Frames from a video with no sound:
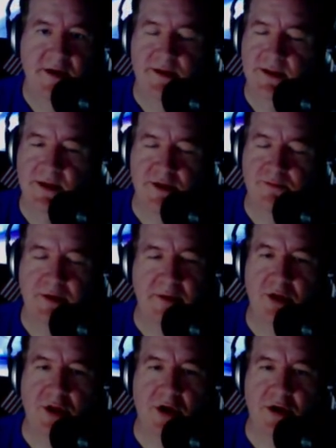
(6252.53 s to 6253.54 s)
The other
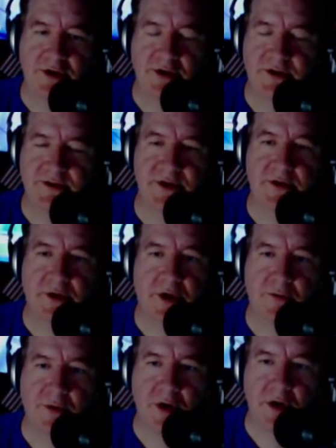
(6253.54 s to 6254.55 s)
people aren't because they're
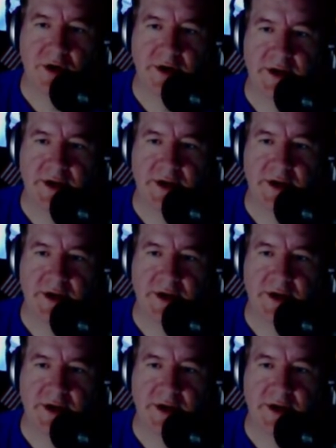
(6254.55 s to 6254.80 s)
all wrong.